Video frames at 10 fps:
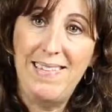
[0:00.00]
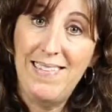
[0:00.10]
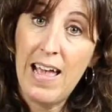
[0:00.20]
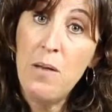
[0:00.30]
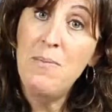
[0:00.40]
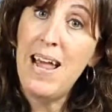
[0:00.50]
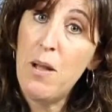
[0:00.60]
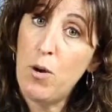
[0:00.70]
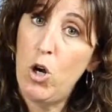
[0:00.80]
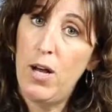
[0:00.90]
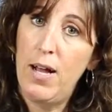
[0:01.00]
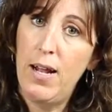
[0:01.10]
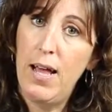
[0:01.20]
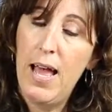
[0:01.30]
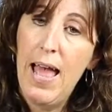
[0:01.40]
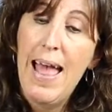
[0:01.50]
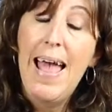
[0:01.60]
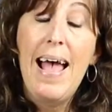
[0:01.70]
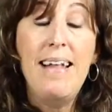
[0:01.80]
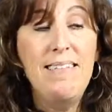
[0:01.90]
same neighborhood,
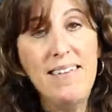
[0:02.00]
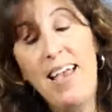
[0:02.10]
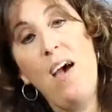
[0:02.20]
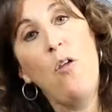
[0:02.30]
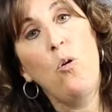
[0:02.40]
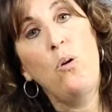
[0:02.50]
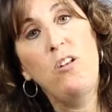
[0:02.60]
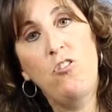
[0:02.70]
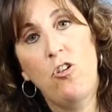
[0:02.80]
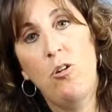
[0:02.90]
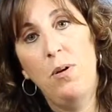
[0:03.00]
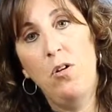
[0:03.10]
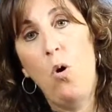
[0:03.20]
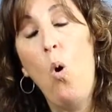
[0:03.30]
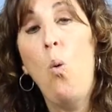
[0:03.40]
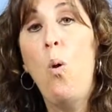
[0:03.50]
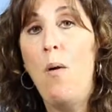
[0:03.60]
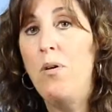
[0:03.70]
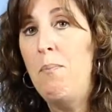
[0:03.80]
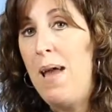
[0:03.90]
and together we determine
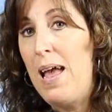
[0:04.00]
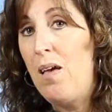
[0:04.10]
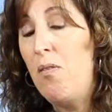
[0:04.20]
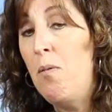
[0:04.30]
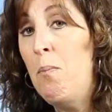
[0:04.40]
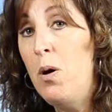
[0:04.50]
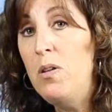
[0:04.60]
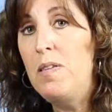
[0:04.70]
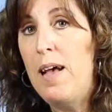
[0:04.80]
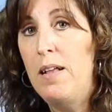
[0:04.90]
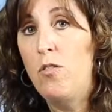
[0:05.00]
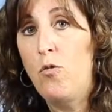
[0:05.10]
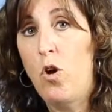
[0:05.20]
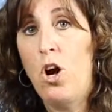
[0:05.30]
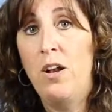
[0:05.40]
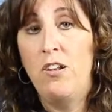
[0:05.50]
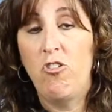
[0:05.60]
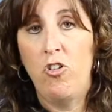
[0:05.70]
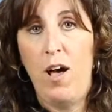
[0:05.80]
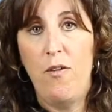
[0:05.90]
what would make the most sense for our
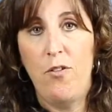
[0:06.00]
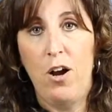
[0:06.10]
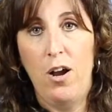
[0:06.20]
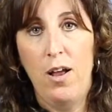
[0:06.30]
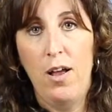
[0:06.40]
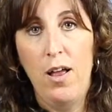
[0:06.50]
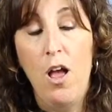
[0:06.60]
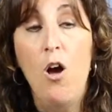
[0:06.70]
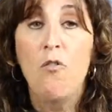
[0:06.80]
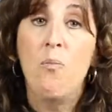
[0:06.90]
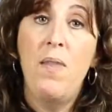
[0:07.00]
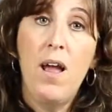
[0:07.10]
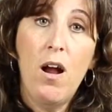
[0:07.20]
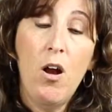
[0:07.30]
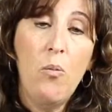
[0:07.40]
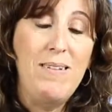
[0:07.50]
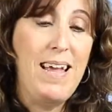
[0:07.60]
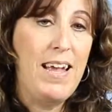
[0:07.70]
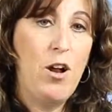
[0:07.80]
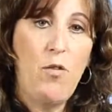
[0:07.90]
initial offer. From there, we
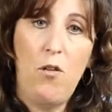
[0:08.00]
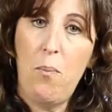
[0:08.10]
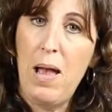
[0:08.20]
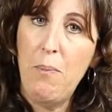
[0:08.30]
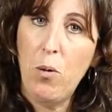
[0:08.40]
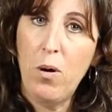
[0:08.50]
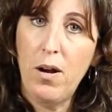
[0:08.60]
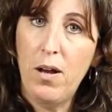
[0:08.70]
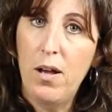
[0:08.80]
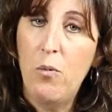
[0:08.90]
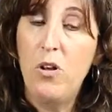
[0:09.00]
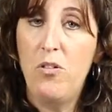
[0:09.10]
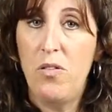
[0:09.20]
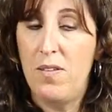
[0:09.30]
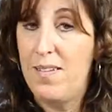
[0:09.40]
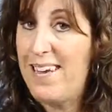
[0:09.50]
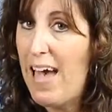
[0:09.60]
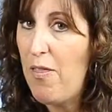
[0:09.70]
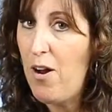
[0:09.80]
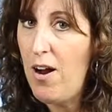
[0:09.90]
take care of all the paperwork, we do this
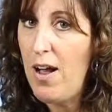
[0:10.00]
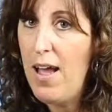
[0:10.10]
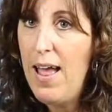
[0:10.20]
together,